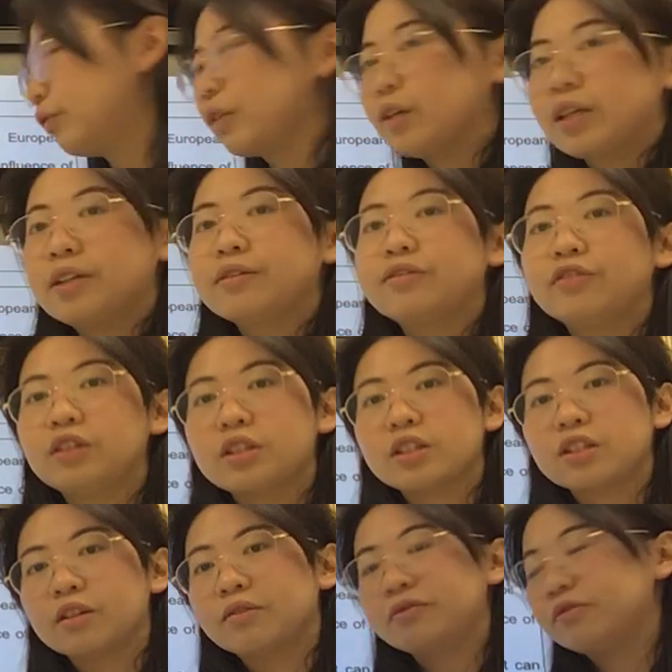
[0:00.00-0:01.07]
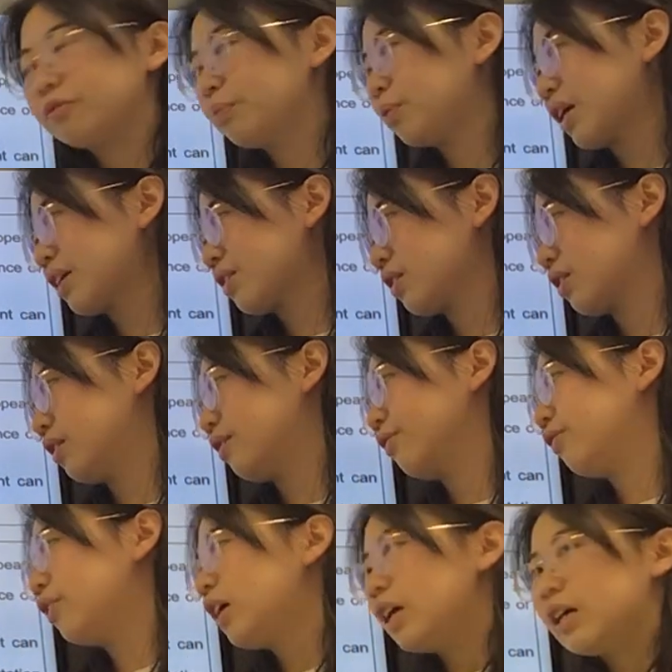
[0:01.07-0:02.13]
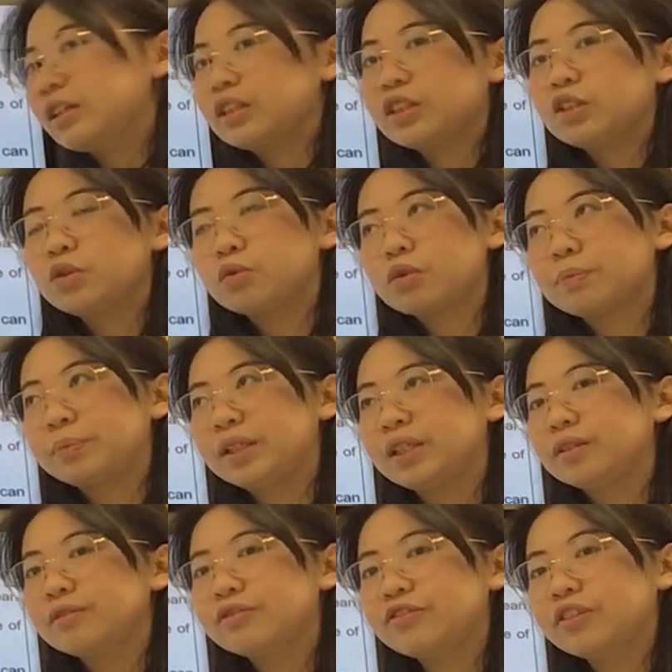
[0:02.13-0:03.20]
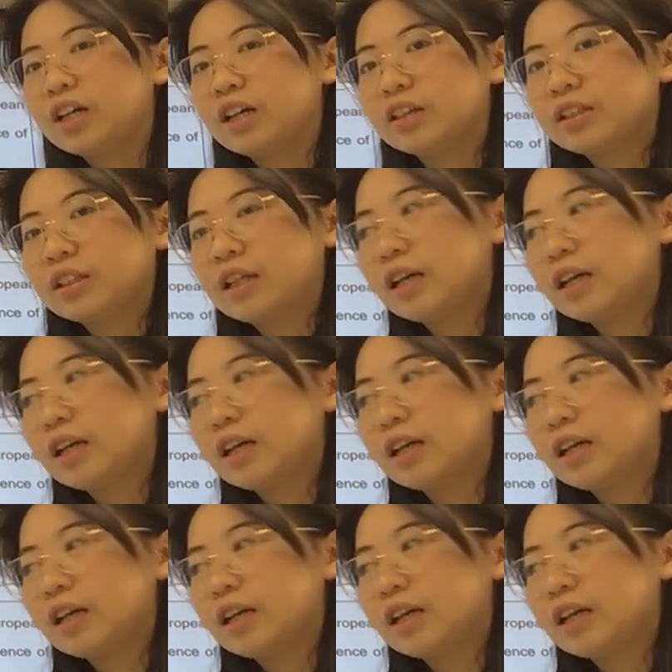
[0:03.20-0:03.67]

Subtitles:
the influence of Brexit, the European Fund